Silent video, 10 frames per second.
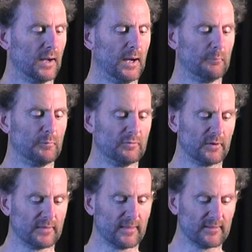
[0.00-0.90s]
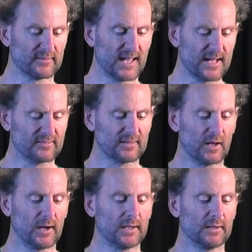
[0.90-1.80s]
move on to this last
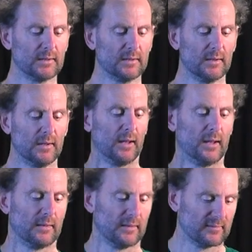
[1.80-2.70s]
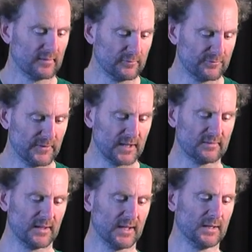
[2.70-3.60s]
line. This
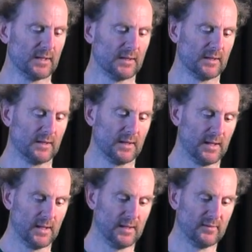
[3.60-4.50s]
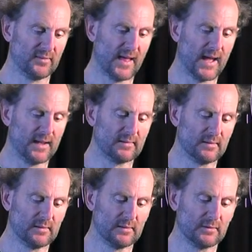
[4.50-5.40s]
infinity, is that
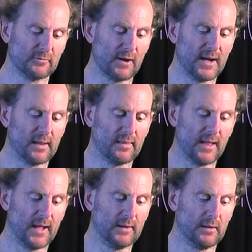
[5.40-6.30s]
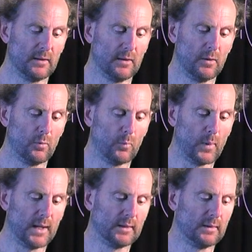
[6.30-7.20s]
greater than
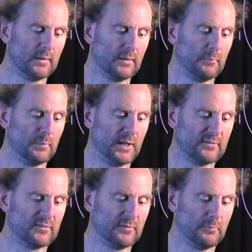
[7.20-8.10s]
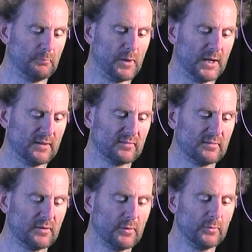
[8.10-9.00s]
1 plus minus
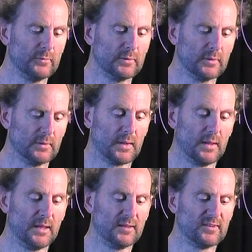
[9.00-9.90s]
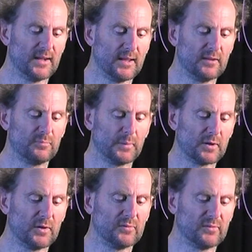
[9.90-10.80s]
2? Yes, it is,
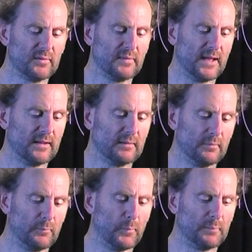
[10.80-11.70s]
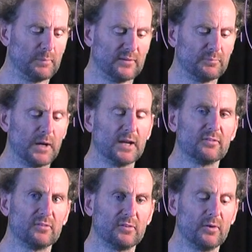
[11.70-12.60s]
because that 1 plus minus
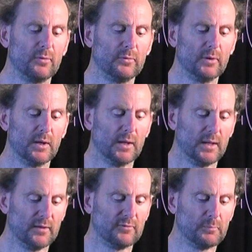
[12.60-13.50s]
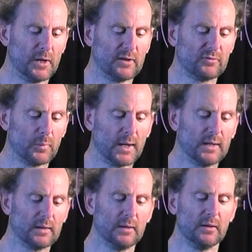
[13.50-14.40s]
2 is minus
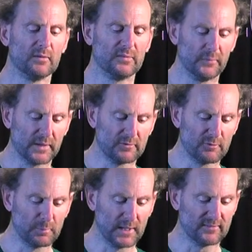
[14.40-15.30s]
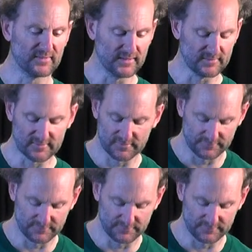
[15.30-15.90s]
1, so we can replace this.